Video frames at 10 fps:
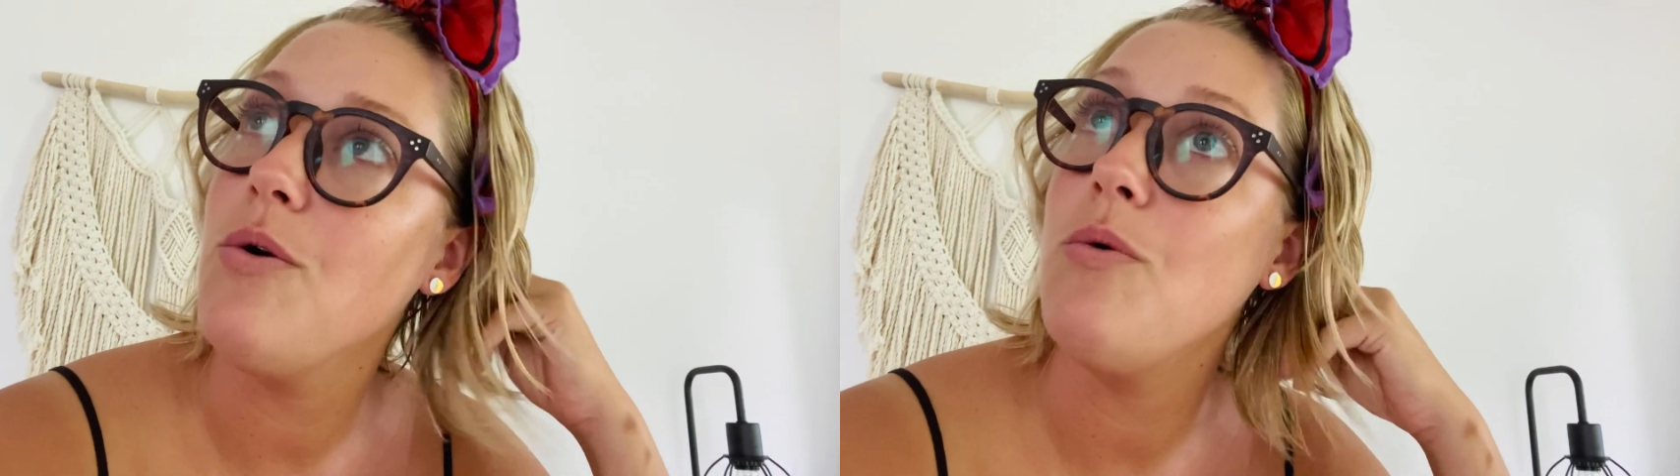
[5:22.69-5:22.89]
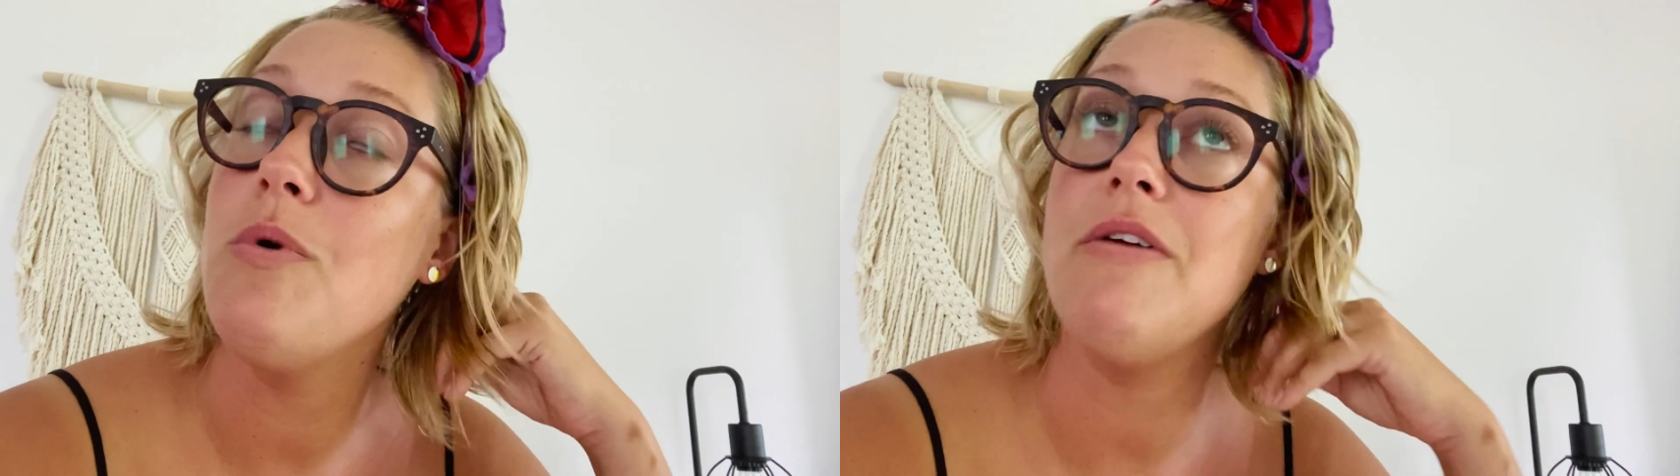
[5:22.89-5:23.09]

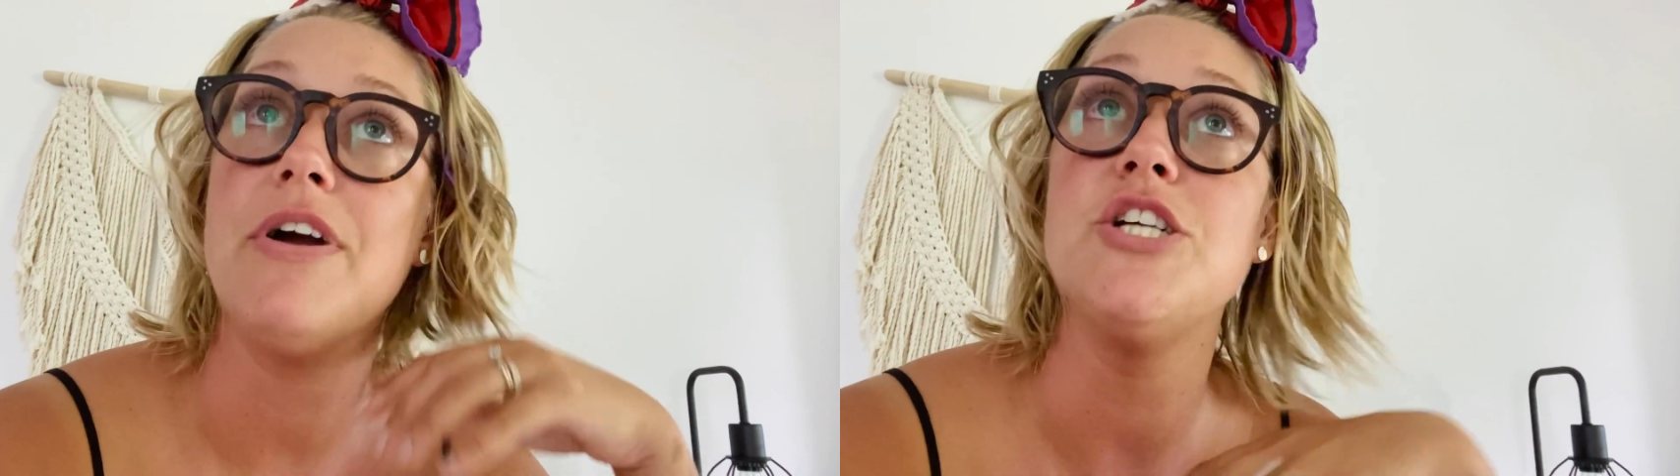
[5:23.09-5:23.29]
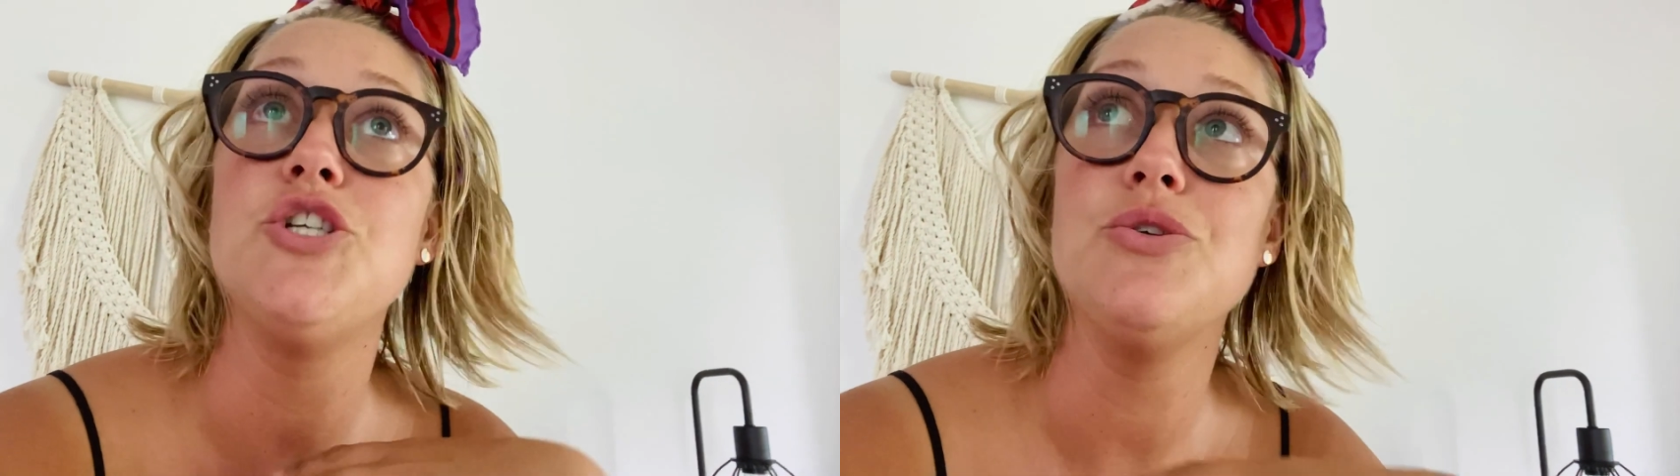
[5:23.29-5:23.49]
whenever
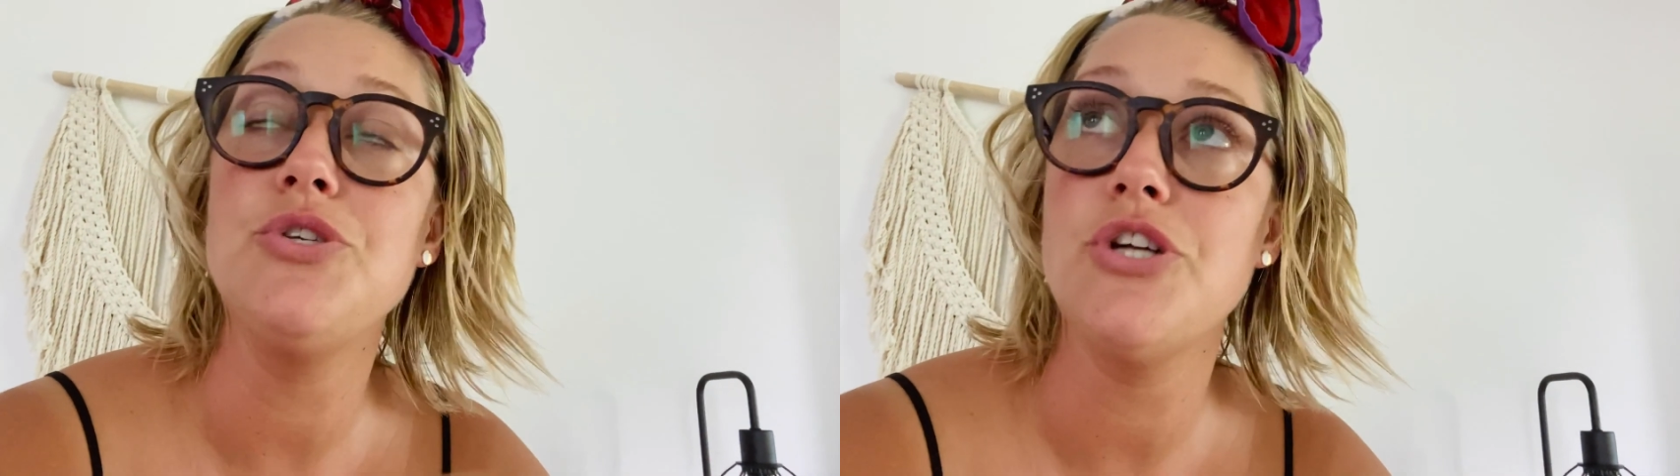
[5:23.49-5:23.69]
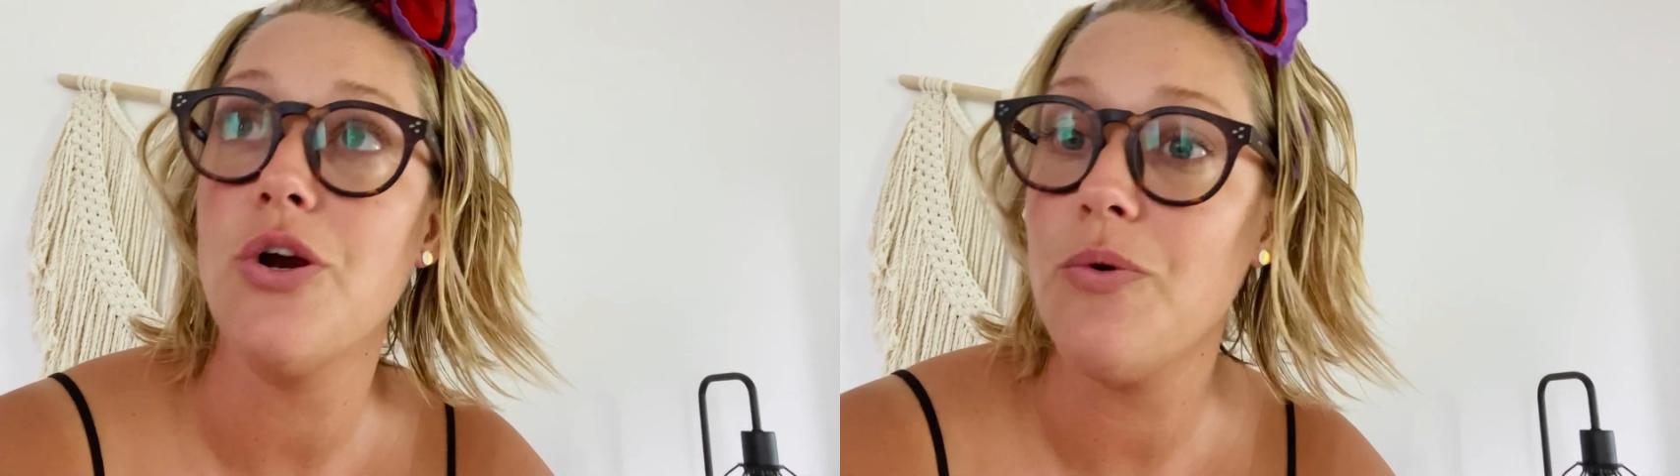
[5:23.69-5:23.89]
I do
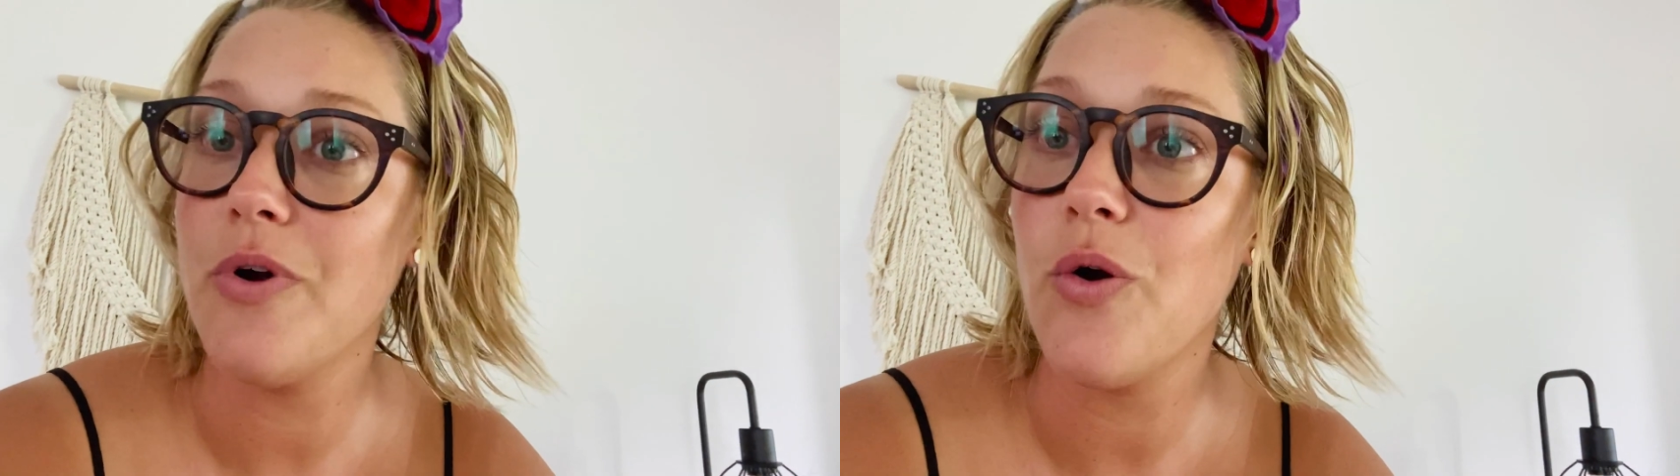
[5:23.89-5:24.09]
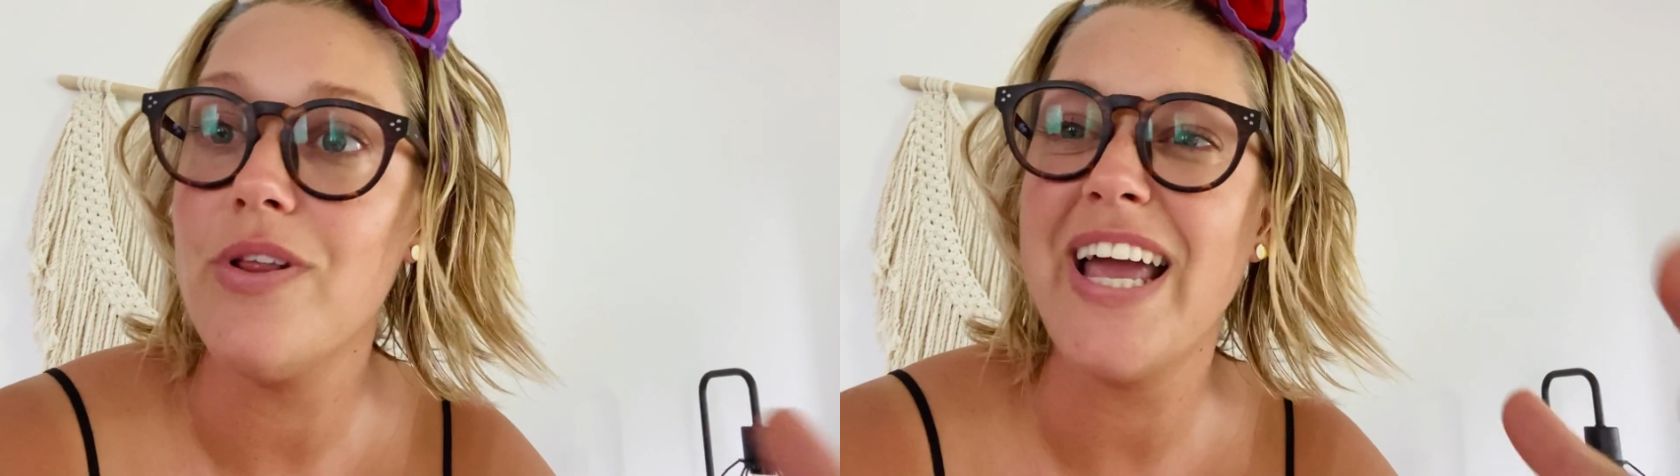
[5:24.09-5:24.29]
start record,